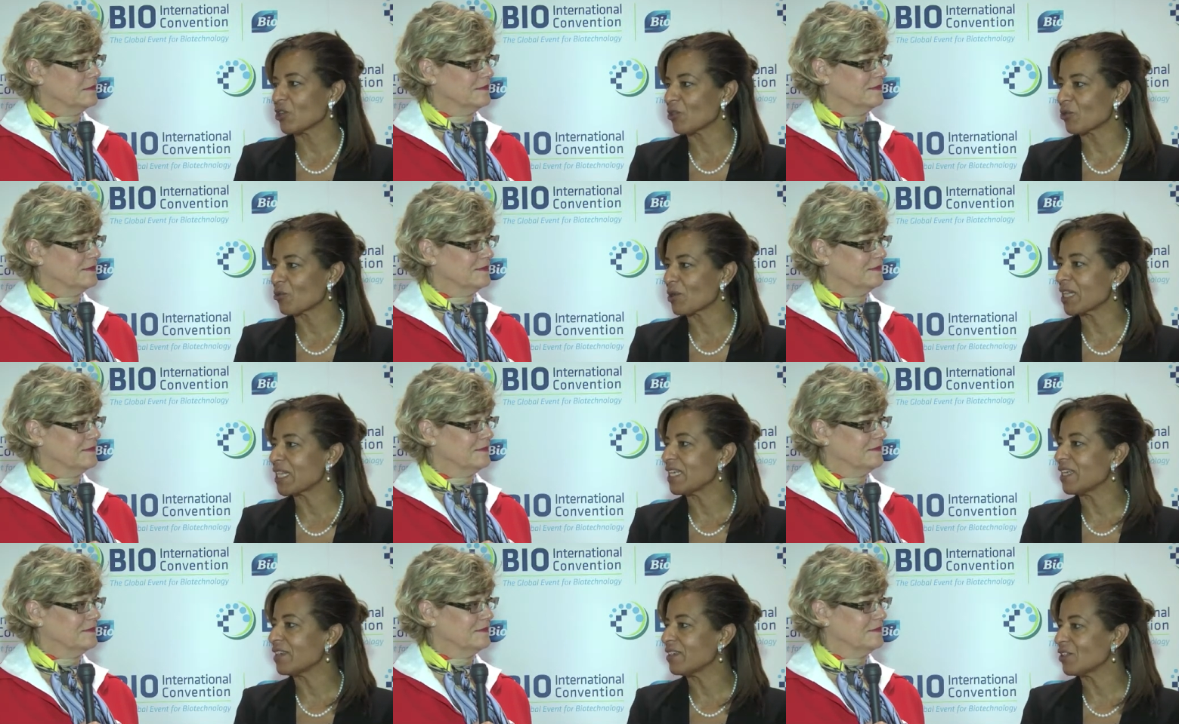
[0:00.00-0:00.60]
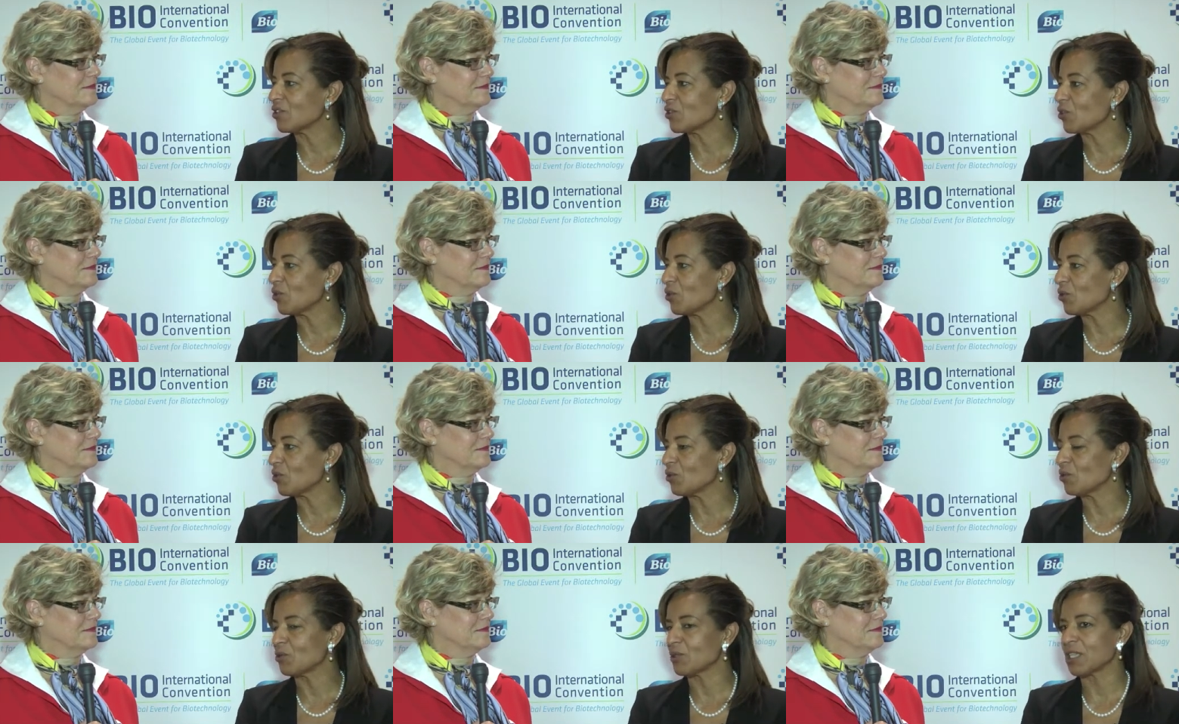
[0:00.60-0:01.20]
Speaker 1: already
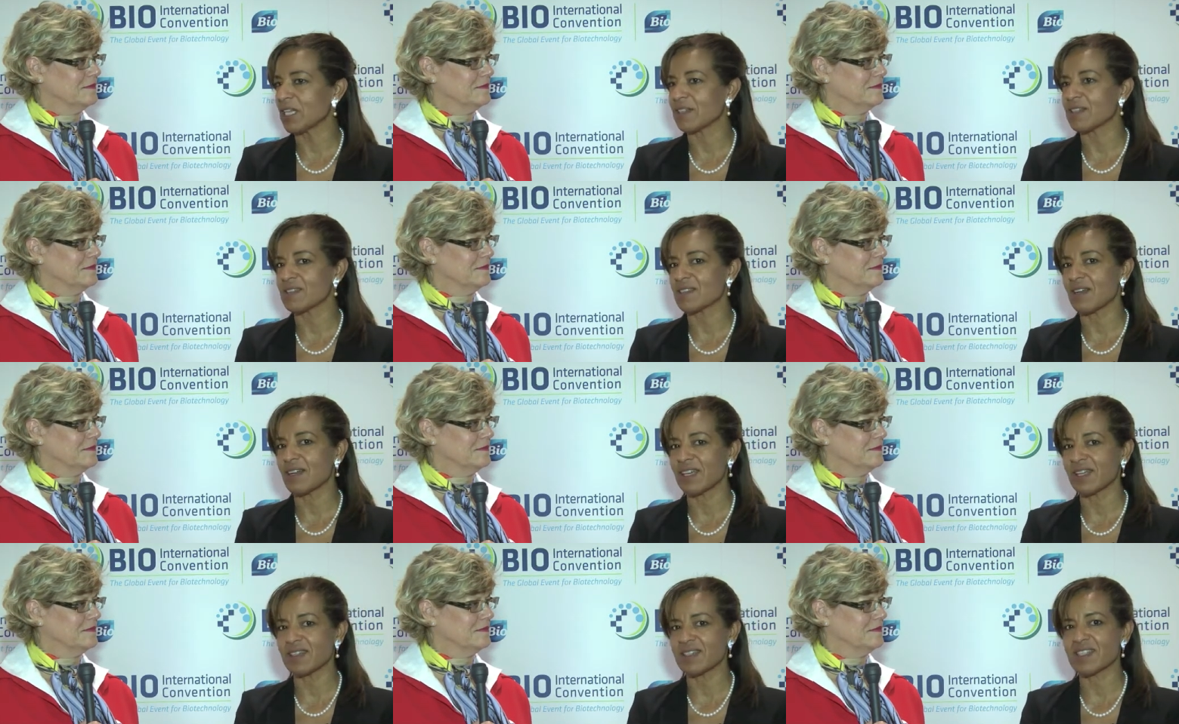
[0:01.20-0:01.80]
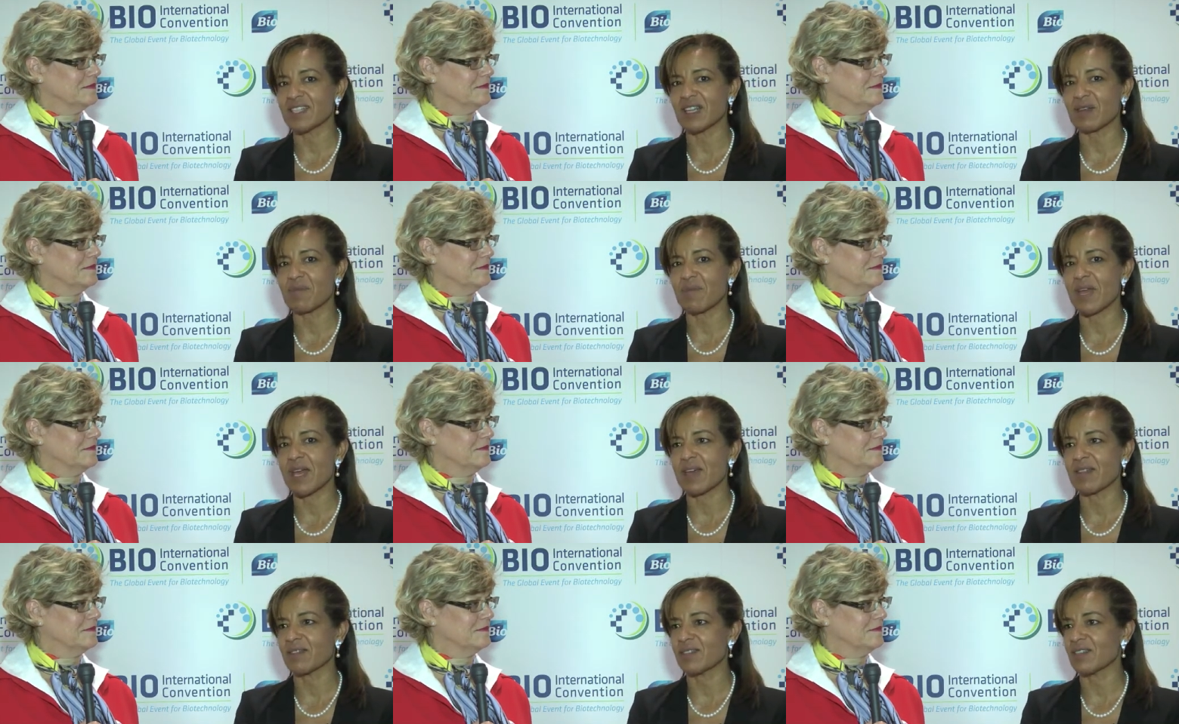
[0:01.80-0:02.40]
to that science and
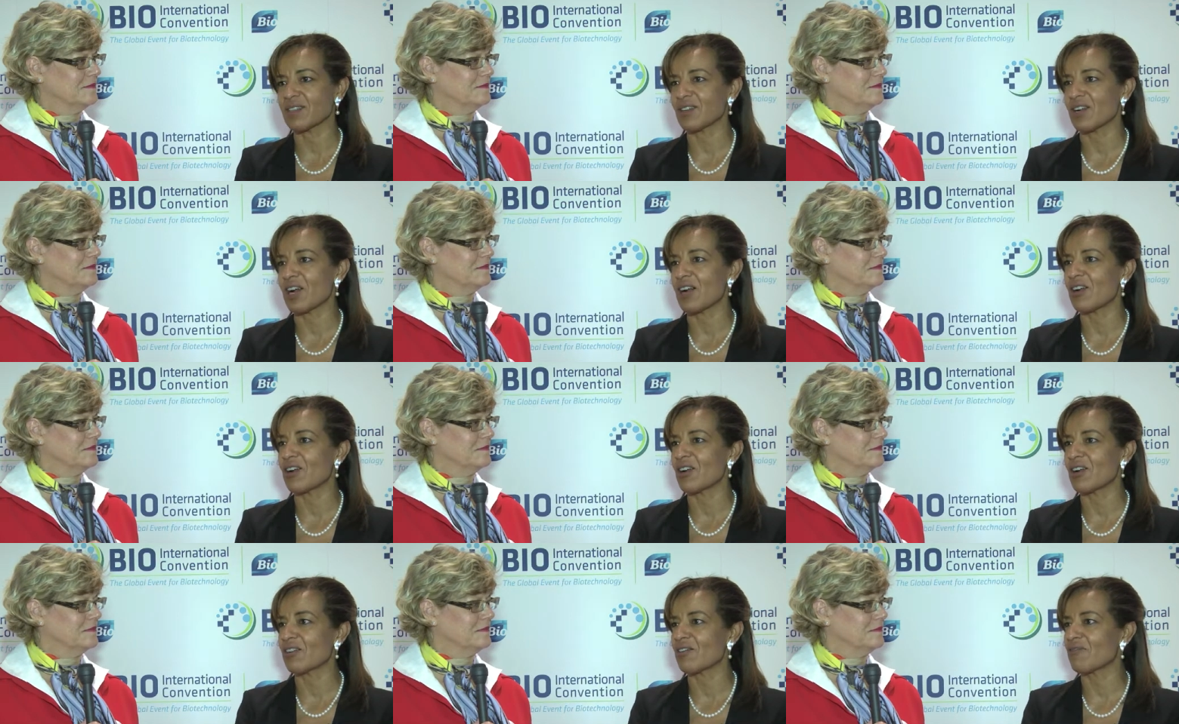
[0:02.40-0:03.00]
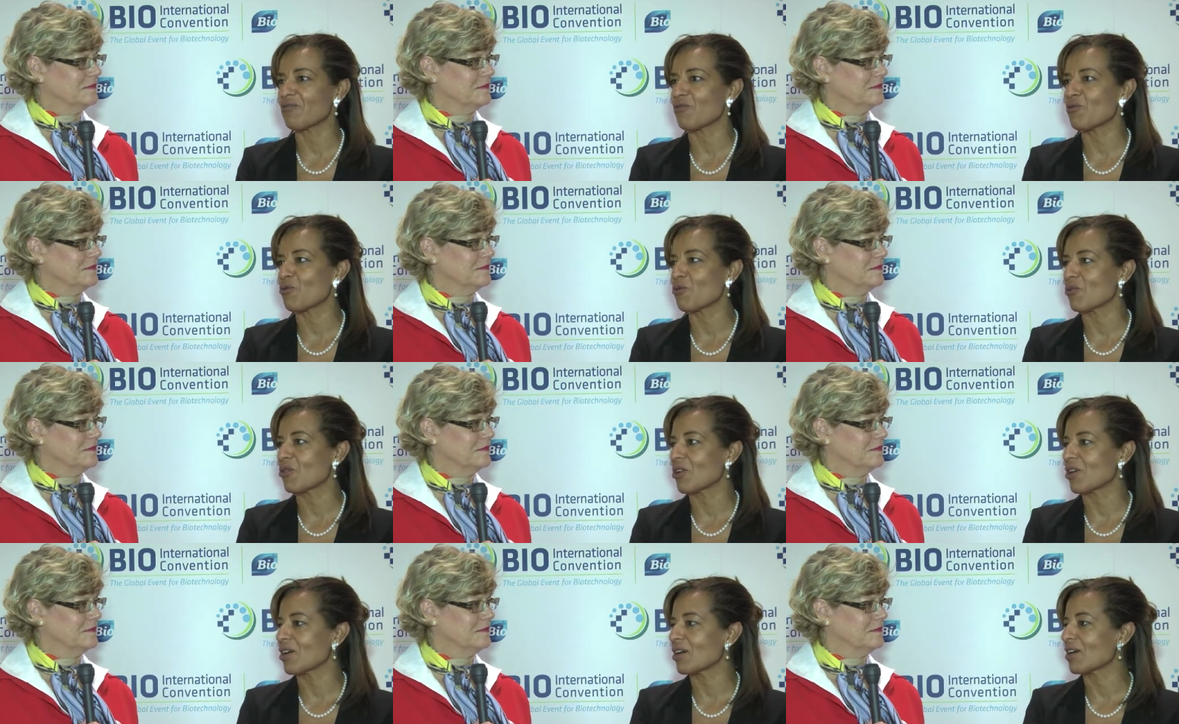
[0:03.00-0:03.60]
math are
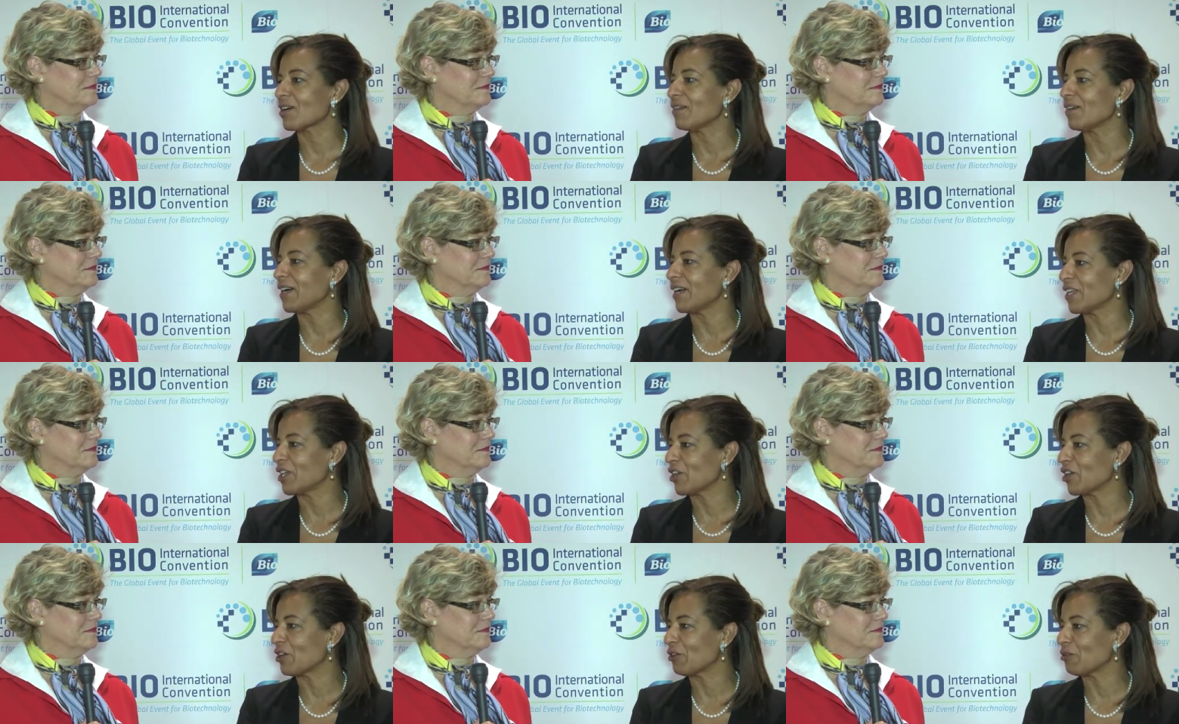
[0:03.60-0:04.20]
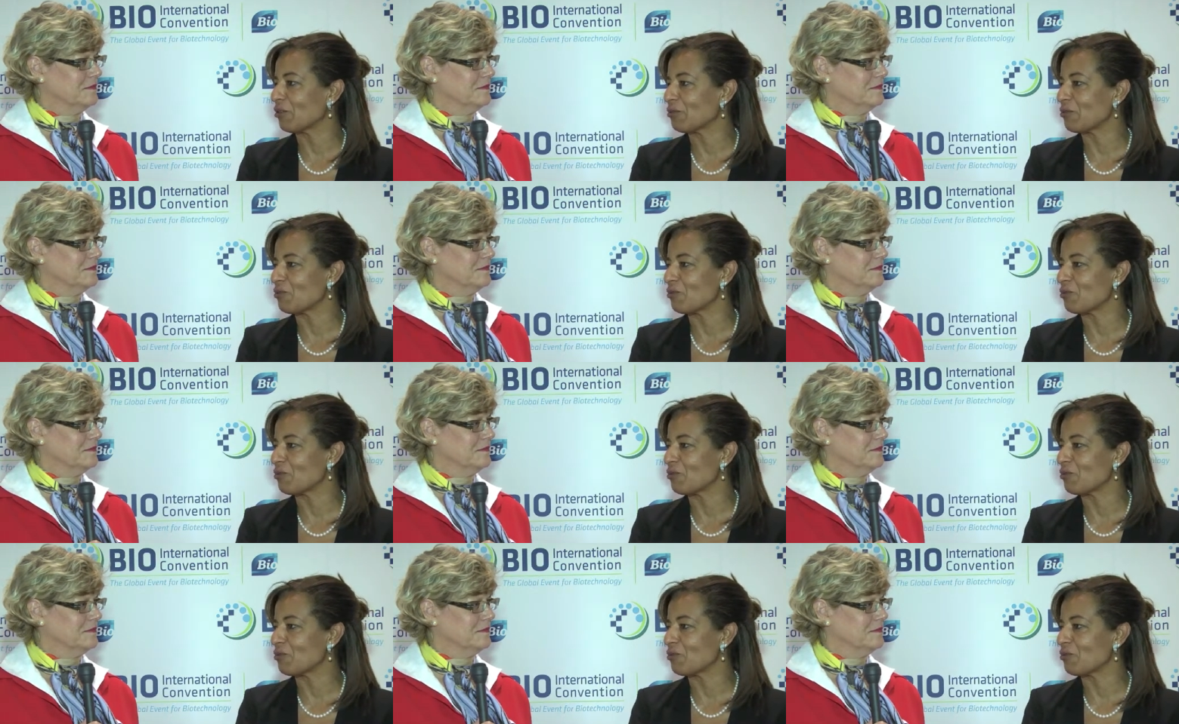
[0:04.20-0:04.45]
for you know